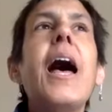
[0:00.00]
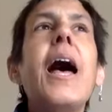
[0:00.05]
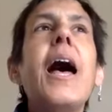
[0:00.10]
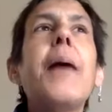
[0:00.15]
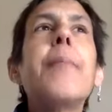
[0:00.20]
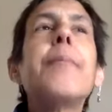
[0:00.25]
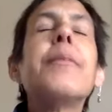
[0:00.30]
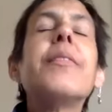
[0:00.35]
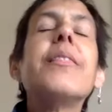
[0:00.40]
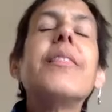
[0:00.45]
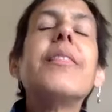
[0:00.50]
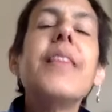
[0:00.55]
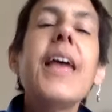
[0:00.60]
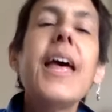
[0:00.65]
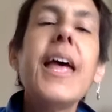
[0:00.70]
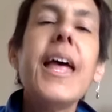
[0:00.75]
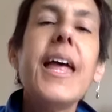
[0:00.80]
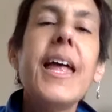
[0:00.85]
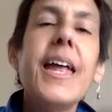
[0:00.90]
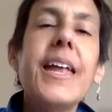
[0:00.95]

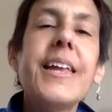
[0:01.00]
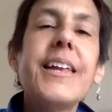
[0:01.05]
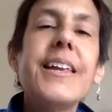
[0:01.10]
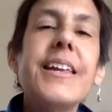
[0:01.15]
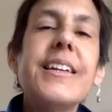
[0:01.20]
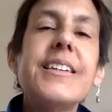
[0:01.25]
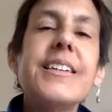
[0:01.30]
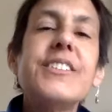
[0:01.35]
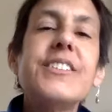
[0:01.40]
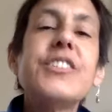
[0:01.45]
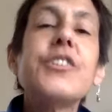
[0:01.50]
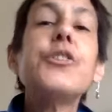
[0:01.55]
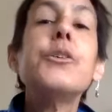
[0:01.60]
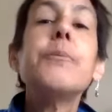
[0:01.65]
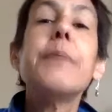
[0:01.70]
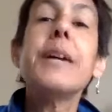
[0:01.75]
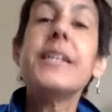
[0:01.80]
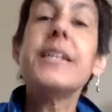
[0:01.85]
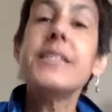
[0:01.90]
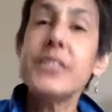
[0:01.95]
So
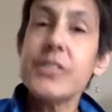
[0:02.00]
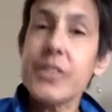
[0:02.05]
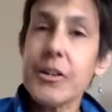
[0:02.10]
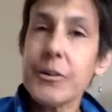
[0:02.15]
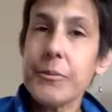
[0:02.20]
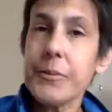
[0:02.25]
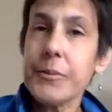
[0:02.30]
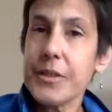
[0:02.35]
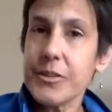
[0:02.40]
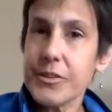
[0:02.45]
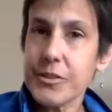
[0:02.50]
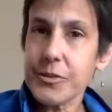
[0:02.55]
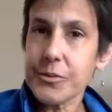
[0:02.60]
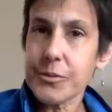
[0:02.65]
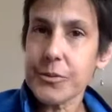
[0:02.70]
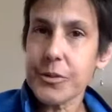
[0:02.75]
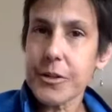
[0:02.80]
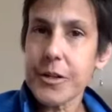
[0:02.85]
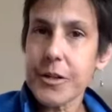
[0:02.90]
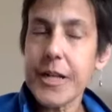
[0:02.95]
you might start with a
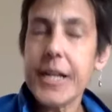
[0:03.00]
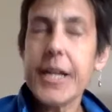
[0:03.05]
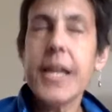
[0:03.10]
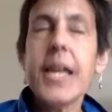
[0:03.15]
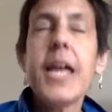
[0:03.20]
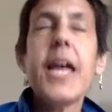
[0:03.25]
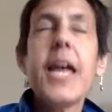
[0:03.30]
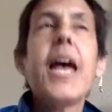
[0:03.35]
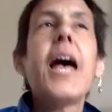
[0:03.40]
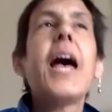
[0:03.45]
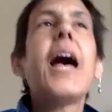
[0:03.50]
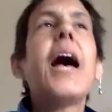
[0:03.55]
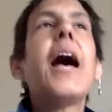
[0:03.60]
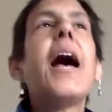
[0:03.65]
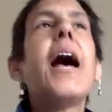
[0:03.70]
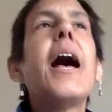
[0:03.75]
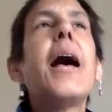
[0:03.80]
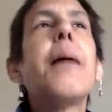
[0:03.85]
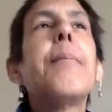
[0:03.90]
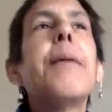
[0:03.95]
story,
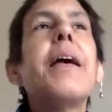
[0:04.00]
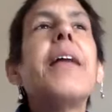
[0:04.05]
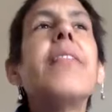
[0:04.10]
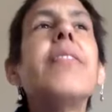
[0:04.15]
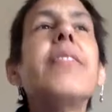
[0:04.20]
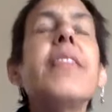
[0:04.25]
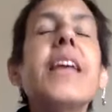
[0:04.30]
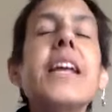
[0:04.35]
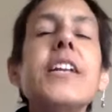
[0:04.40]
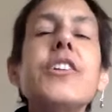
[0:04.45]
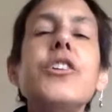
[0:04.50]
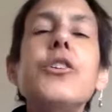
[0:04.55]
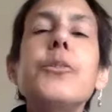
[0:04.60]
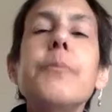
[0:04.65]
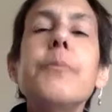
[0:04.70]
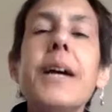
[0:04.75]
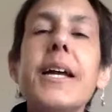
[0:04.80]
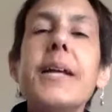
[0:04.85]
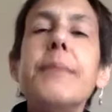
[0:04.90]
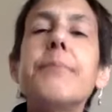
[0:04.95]
and then you
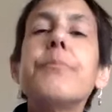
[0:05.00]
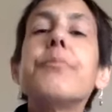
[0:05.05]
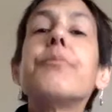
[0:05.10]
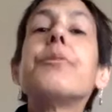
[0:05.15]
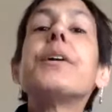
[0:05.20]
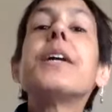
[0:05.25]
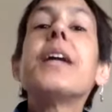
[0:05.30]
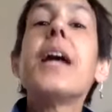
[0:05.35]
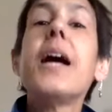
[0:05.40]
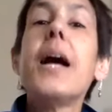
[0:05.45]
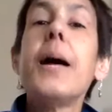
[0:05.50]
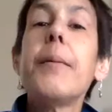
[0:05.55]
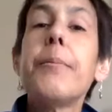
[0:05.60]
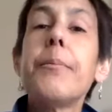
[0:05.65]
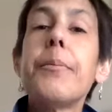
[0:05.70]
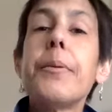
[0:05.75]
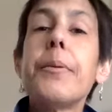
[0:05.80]
might bring up